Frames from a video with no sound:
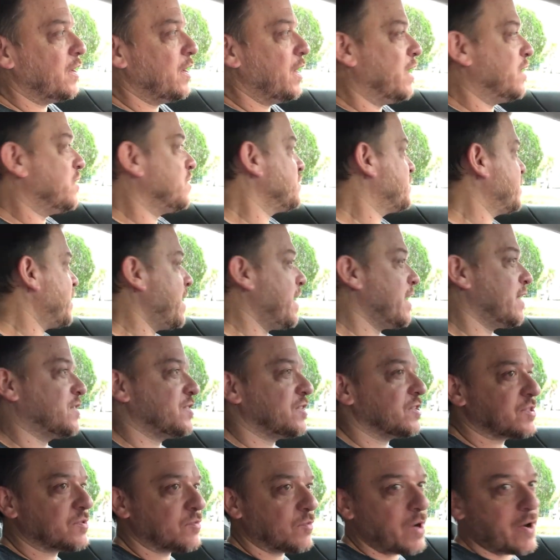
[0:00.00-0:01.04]
And
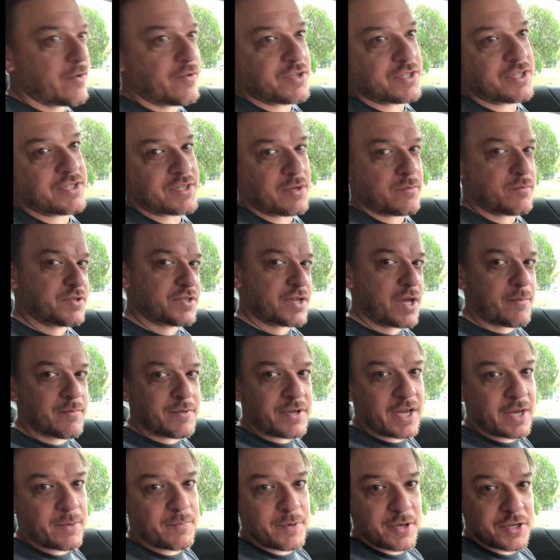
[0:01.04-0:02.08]
just whenever you see something, stop and
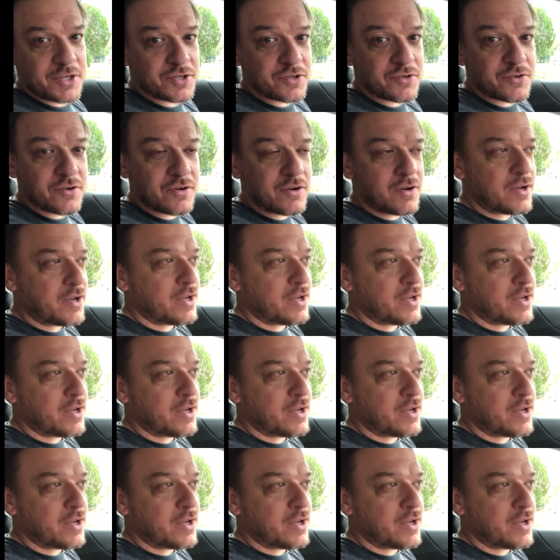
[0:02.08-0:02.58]
take a picture,